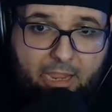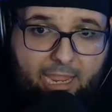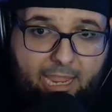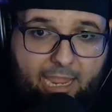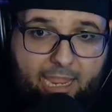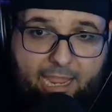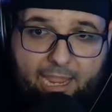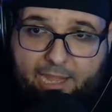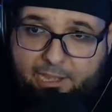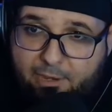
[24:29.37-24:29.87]

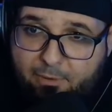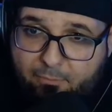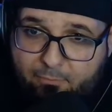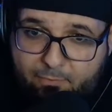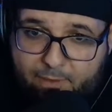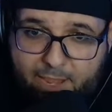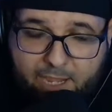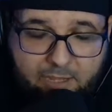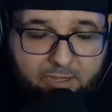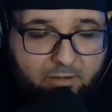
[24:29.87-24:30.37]
any
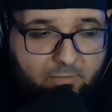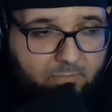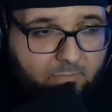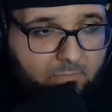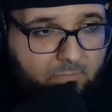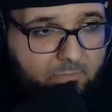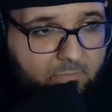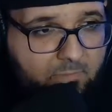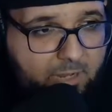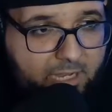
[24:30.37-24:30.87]
fandom,
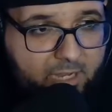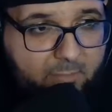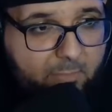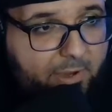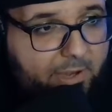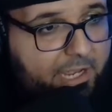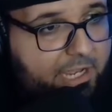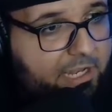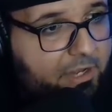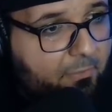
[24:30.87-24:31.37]

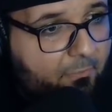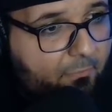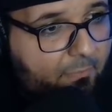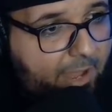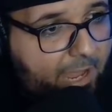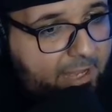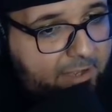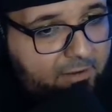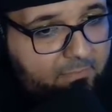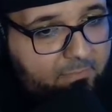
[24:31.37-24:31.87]
anybody in a
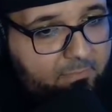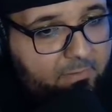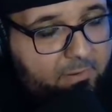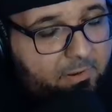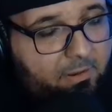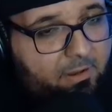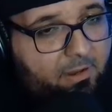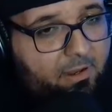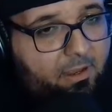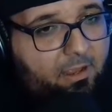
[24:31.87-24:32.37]
fandom.
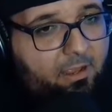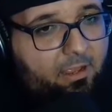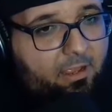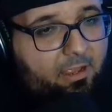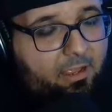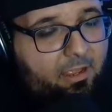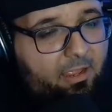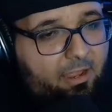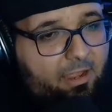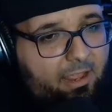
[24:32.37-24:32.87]

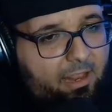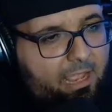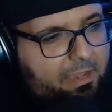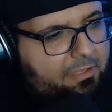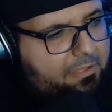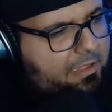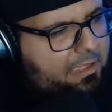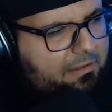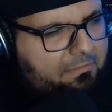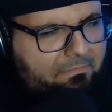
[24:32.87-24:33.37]
And I
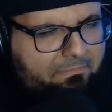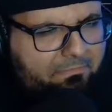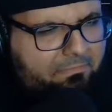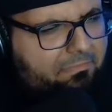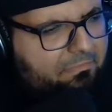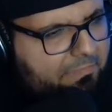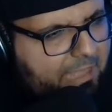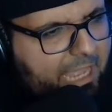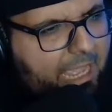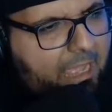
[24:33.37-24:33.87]
said,
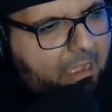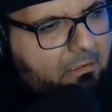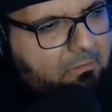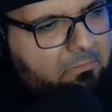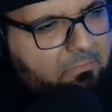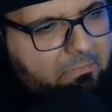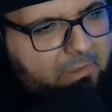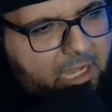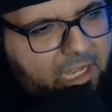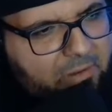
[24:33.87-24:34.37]
yeah,
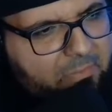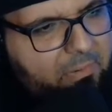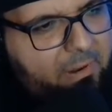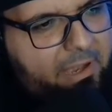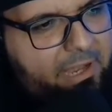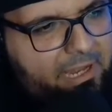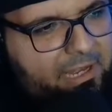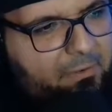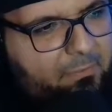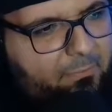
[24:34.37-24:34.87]

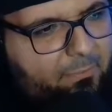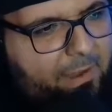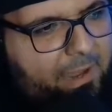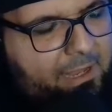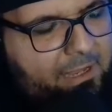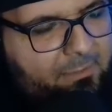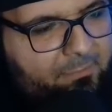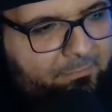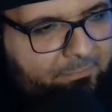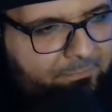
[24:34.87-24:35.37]
anybody in a fandom.